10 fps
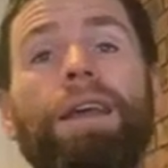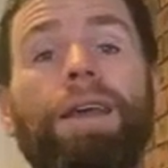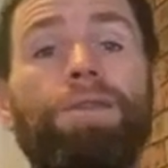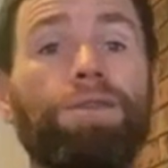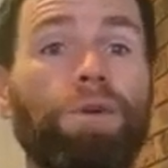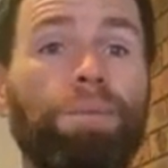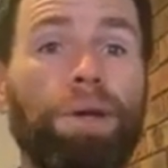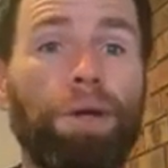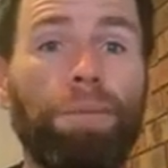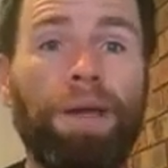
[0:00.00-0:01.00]
If you're doing
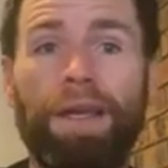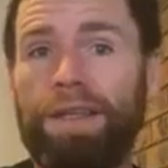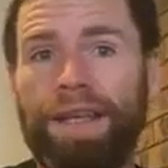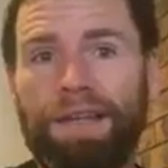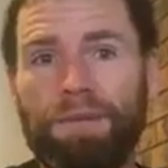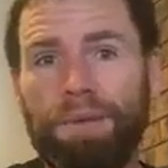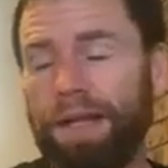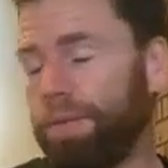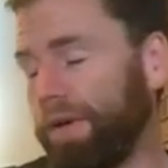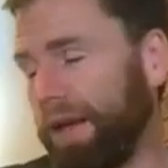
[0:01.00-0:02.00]
PLP, you're getting your
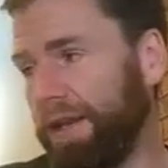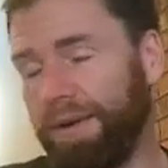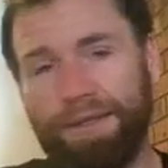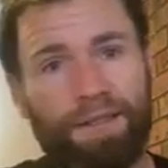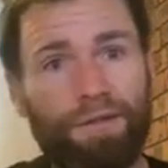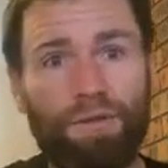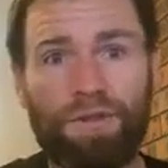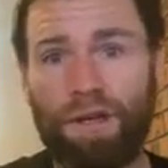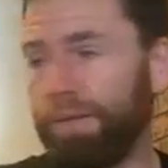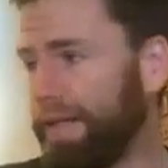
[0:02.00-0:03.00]
plank work anyway, so do
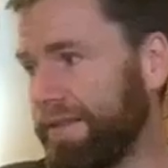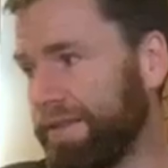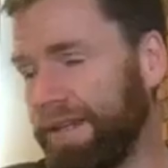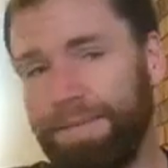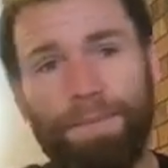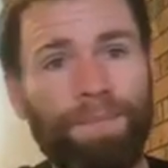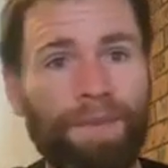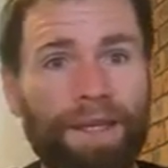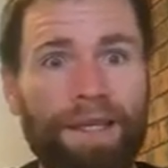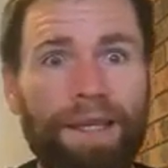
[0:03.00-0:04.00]
side planks instead.
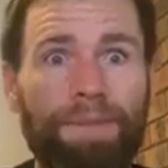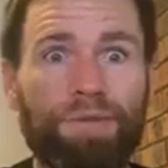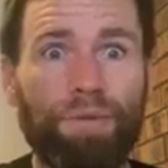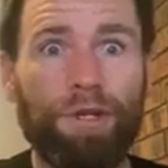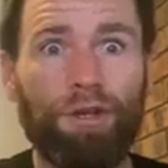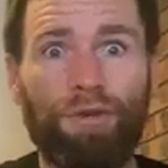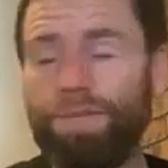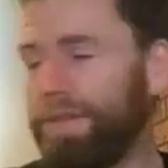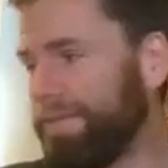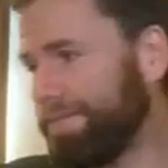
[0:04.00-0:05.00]
Here comes the Ruby
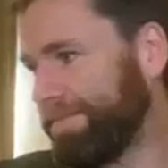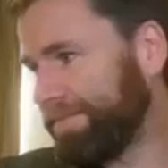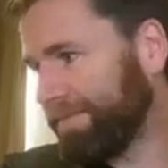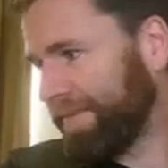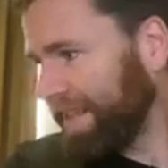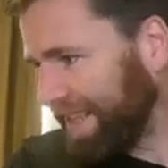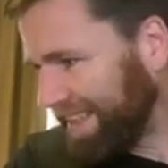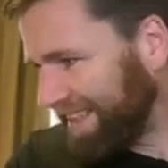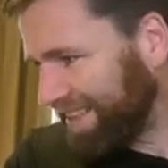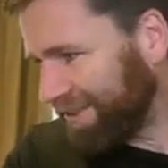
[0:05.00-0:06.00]
Doobs.
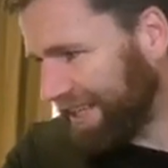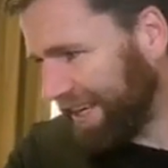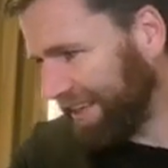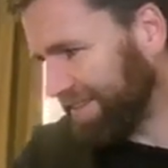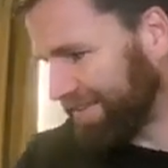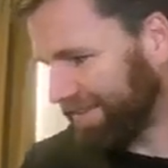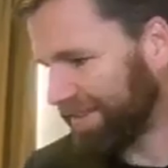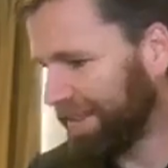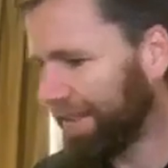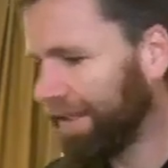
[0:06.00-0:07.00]
You want to say
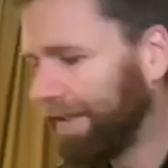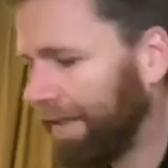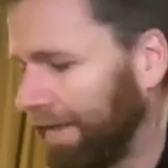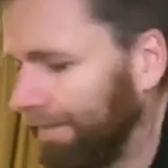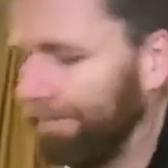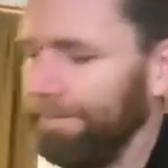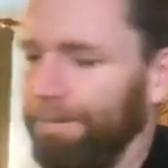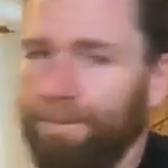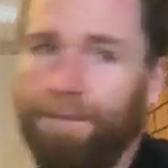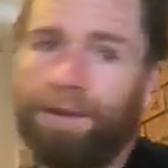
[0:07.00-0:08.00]

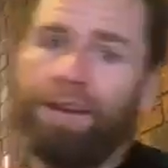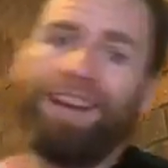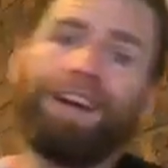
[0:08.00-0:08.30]
hello?